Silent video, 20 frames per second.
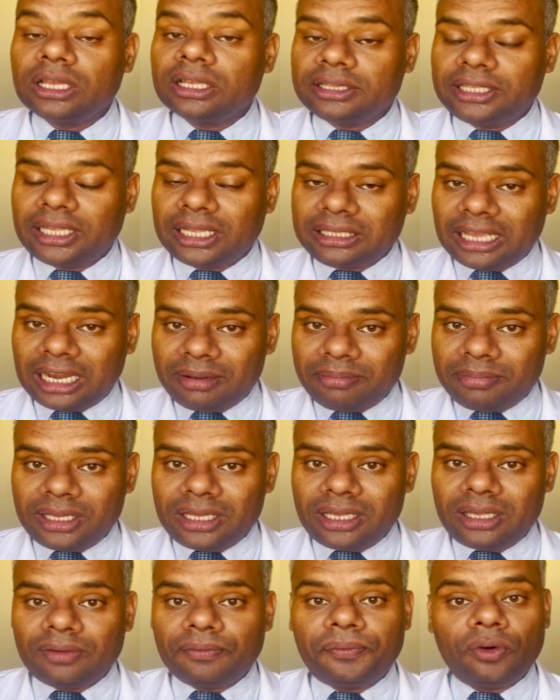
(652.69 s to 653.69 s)
There can
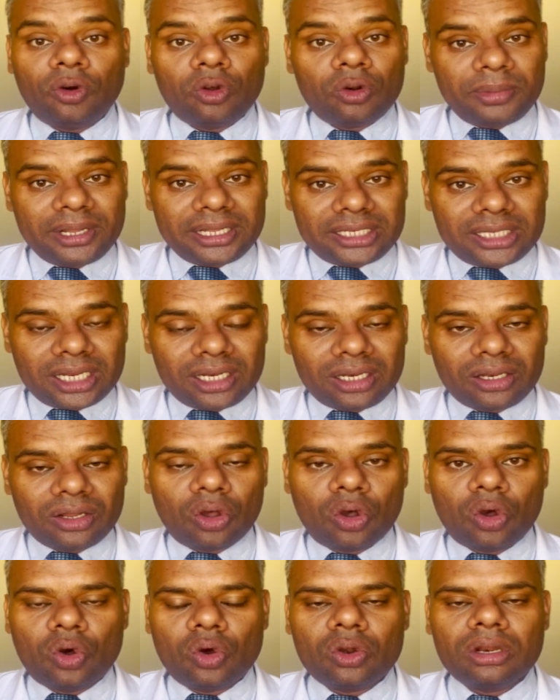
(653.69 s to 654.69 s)
be formation
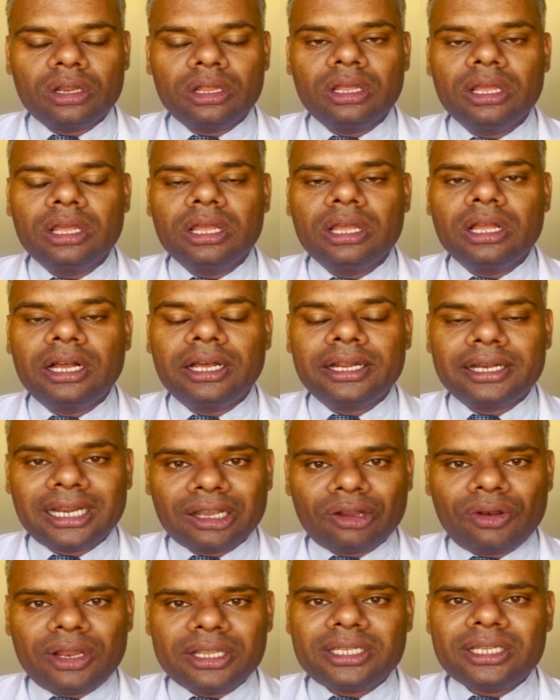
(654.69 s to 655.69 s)
or
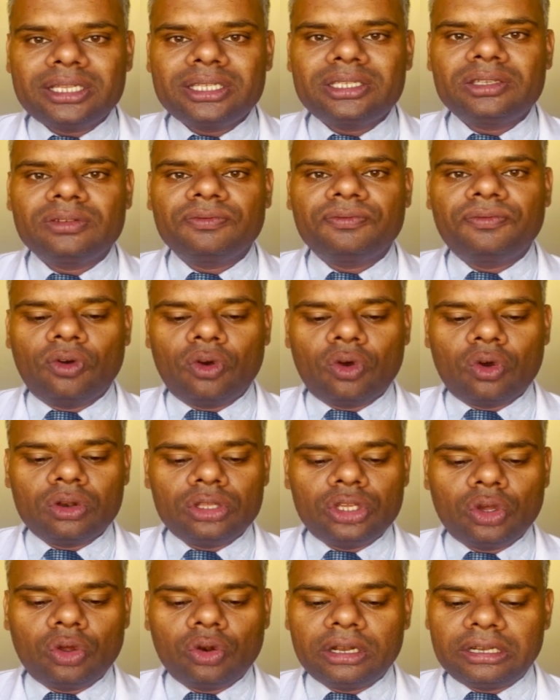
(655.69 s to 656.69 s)
regulations for
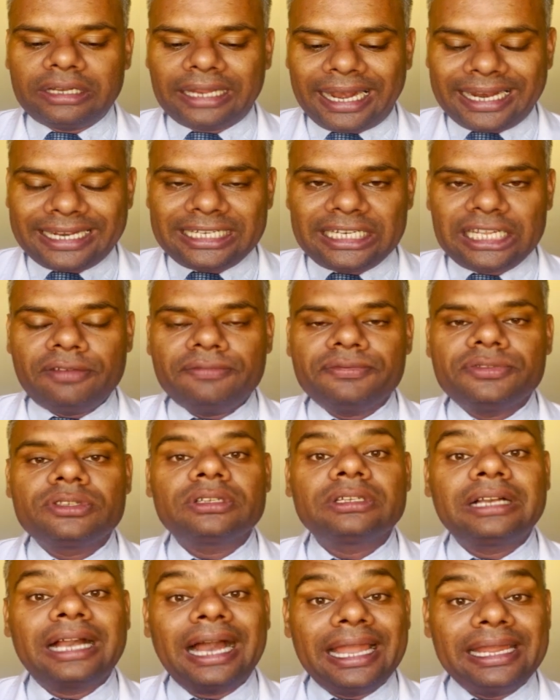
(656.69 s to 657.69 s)
your directives,
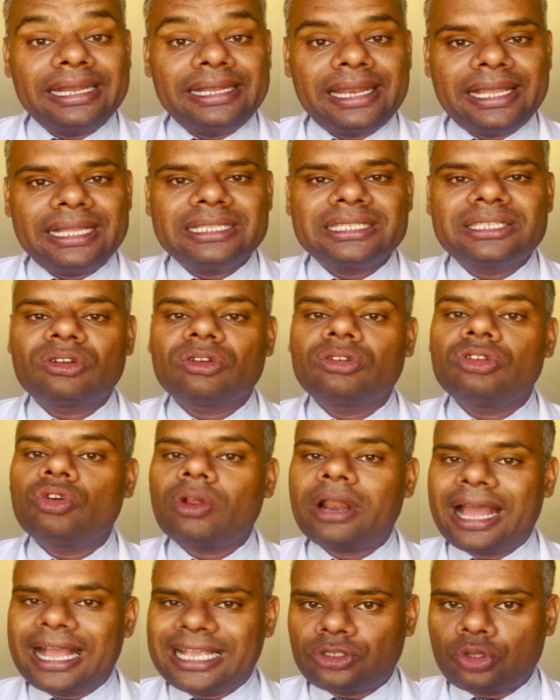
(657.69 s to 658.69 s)
guidelines, or
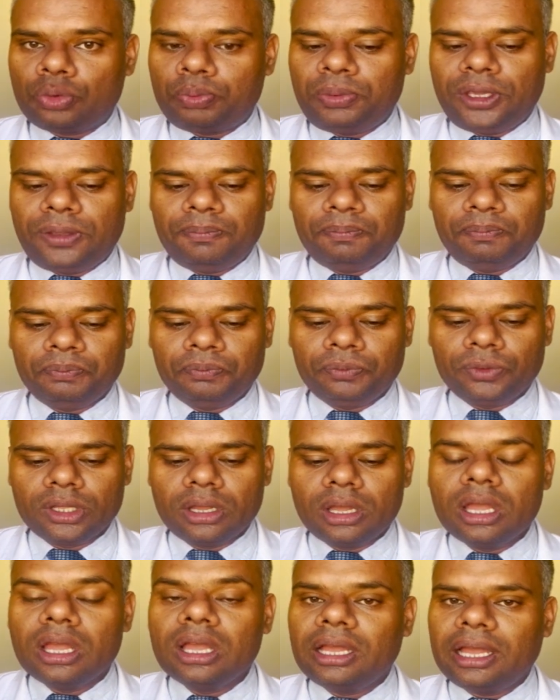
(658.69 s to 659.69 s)
your SOP.
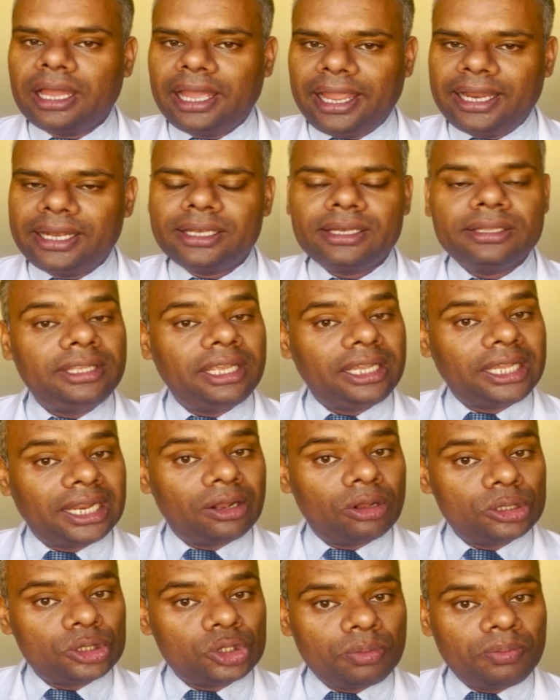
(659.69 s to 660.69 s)
And there can
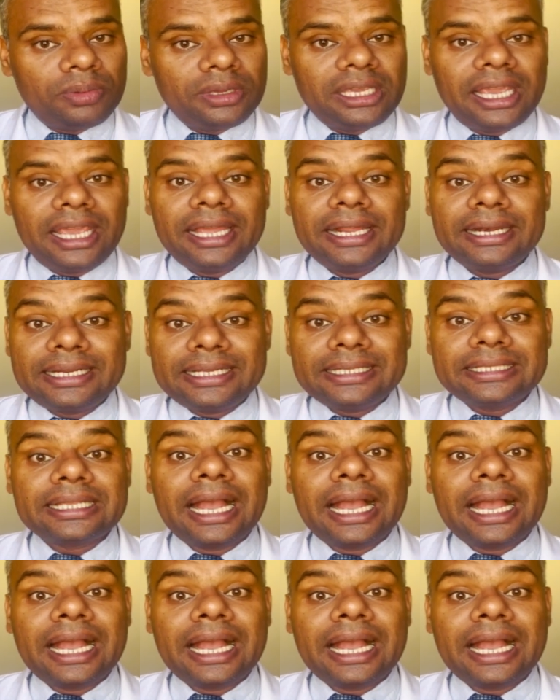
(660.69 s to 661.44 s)
also be a risk